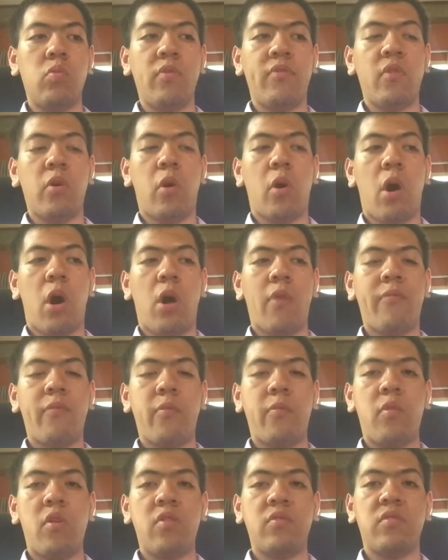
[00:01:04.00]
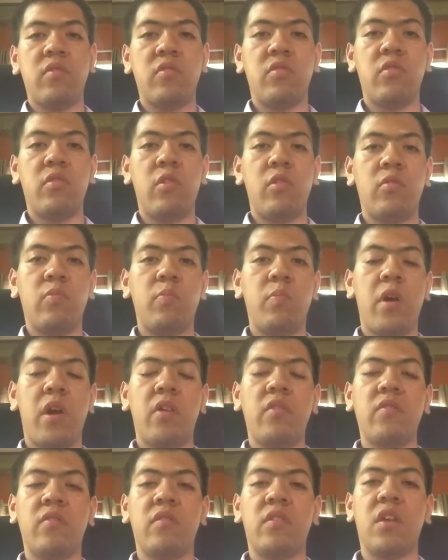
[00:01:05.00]
an often
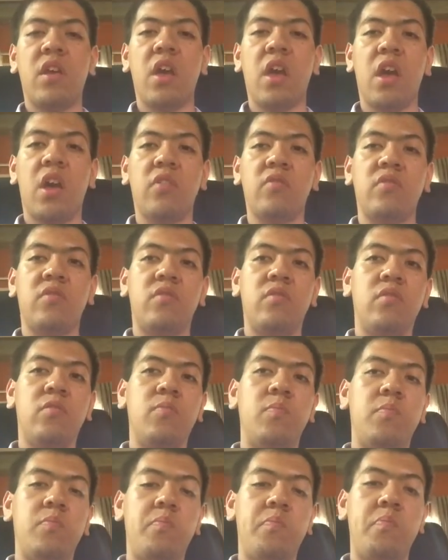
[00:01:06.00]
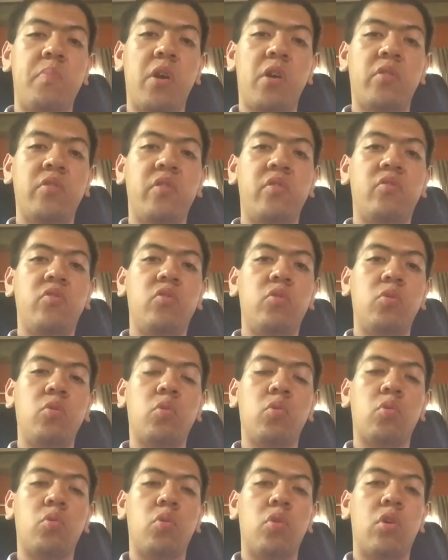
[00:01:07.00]
participant has built it
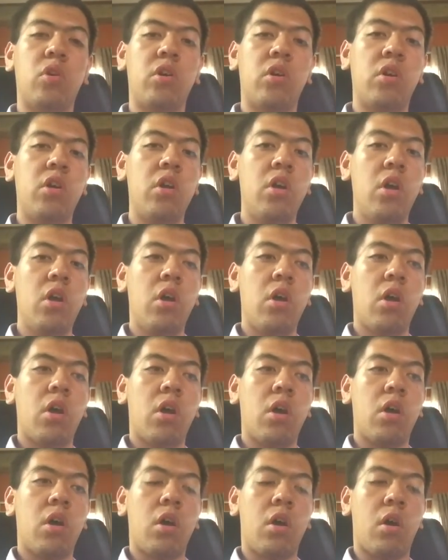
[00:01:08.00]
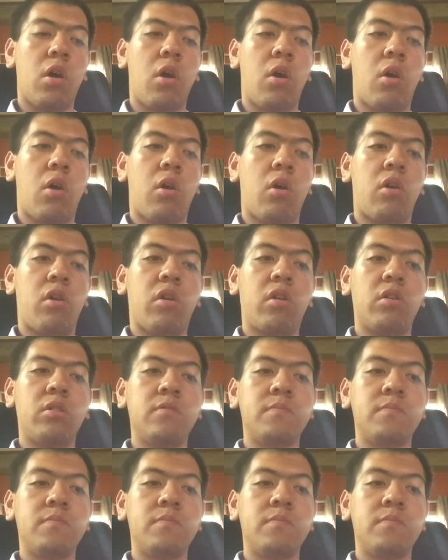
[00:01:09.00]
to are